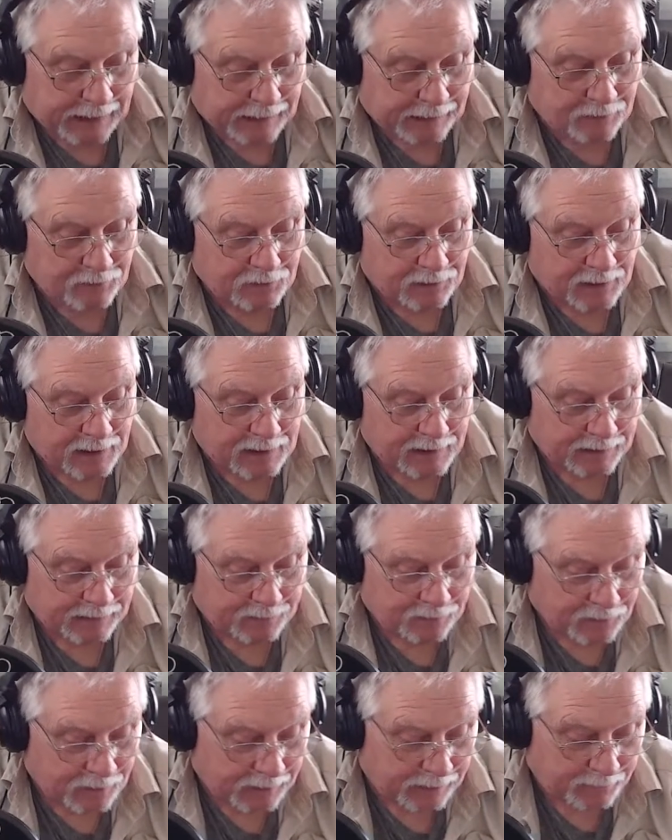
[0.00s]
County,
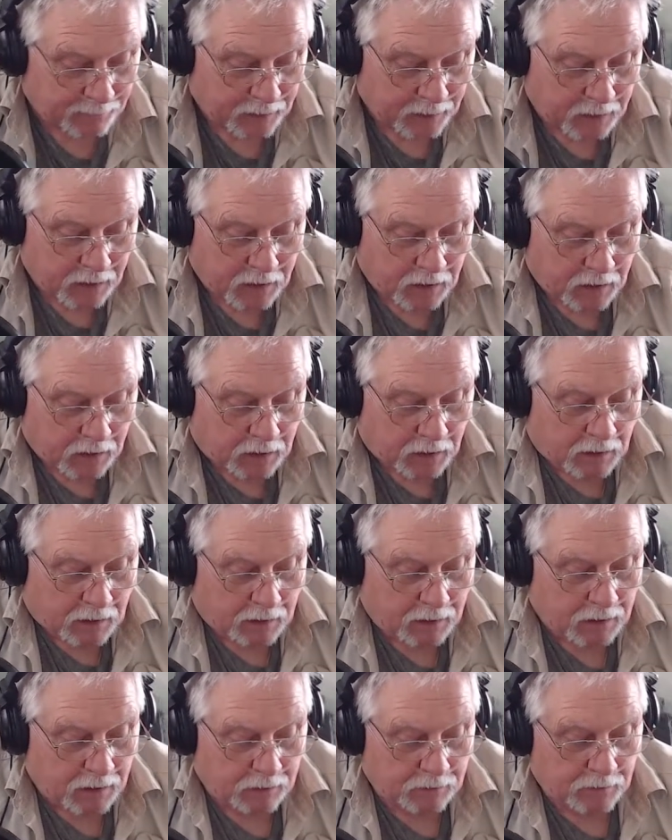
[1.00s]
right?
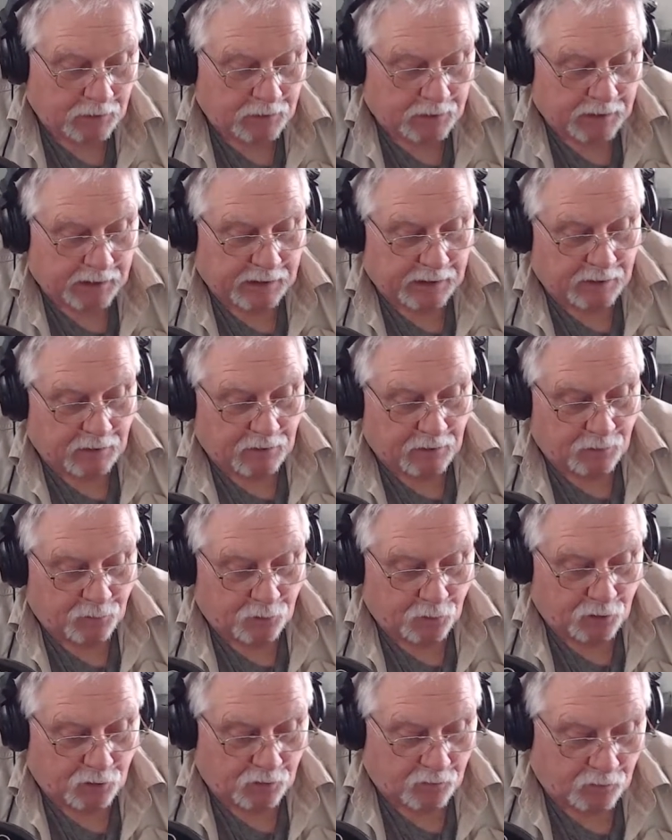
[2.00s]
Located on the
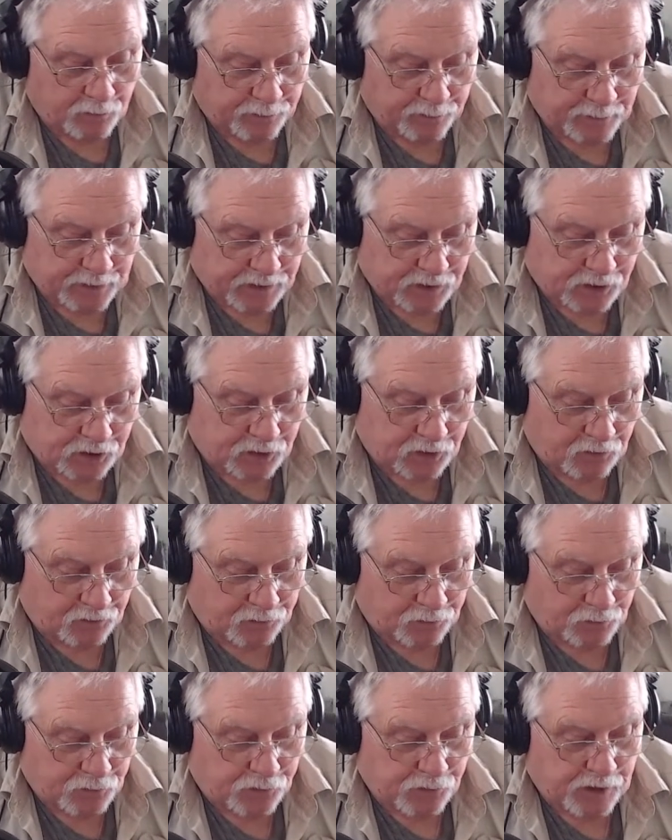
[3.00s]
border with Mexico
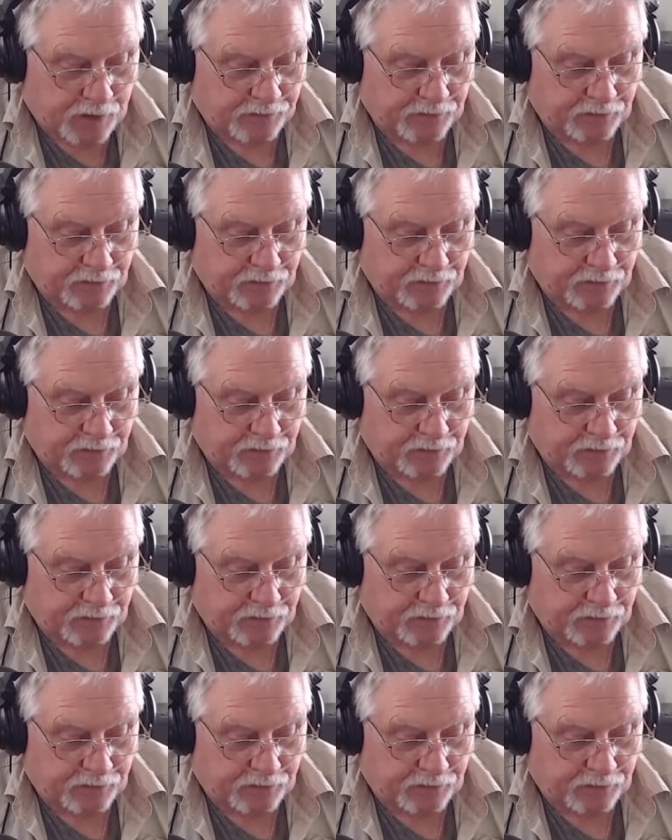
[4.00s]
for a traffic